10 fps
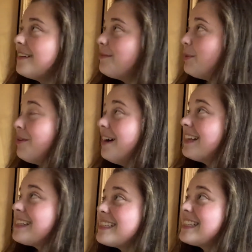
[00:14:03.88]

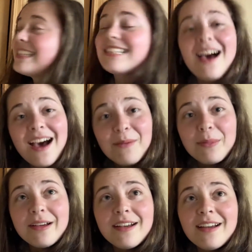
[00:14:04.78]
Pocahontas is at the top.
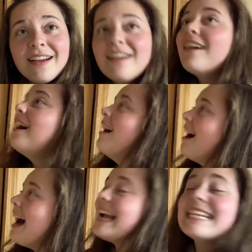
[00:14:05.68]

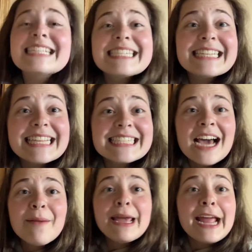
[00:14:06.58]
I didn't see this
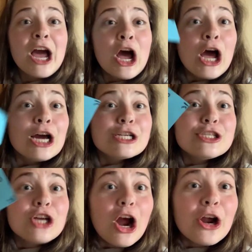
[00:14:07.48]
coming.
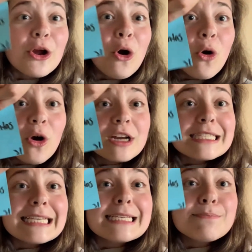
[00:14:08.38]
Dark
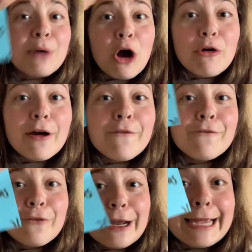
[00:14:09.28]
horse is
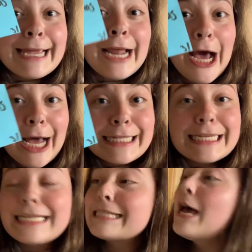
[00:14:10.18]

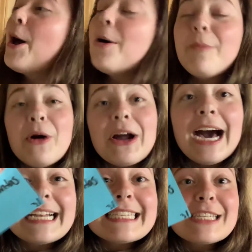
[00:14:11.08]
Pocahontas.
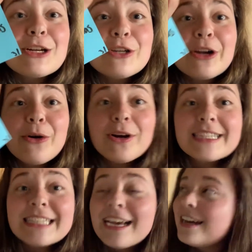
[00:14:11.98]
Pocahontas is our dark horse.